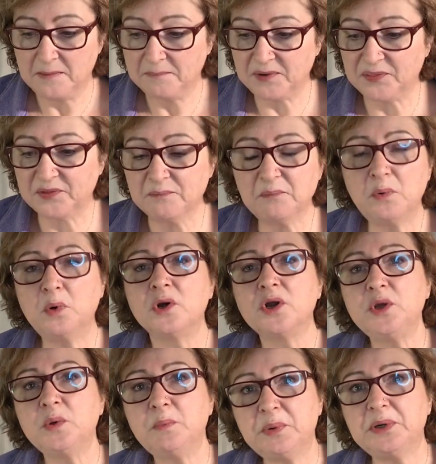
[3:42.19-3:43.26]
But the more
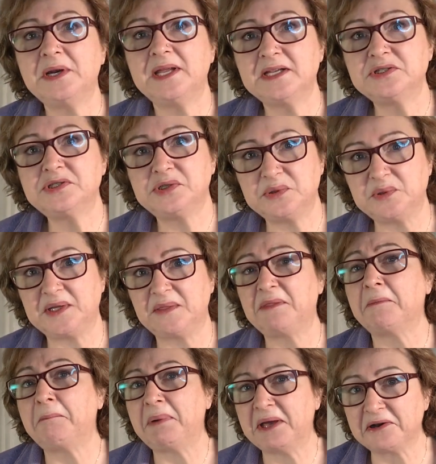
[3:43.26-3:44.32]
you put into it,
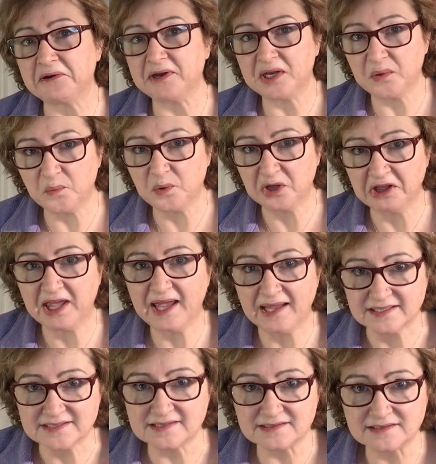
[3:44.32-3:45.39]
the better it will
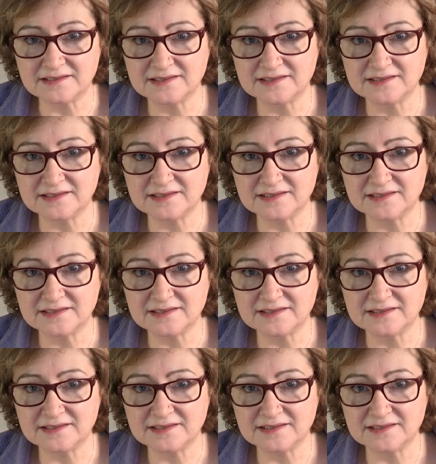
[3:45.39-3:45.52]
get.